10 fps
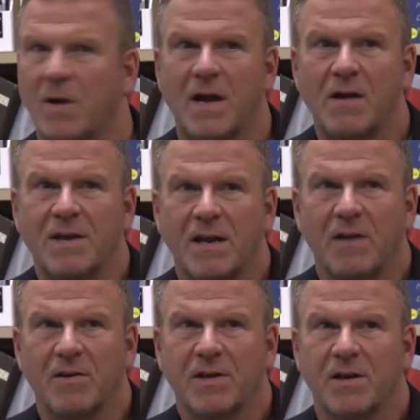Well, how can I
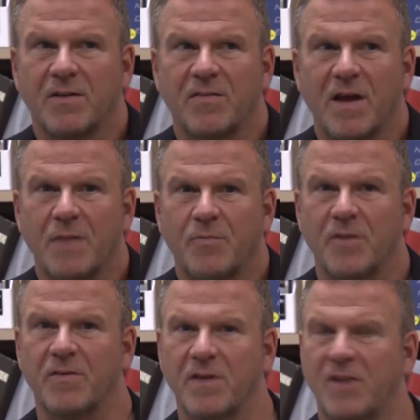look at a design
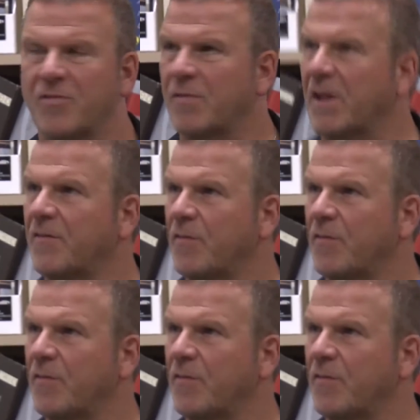presentation without a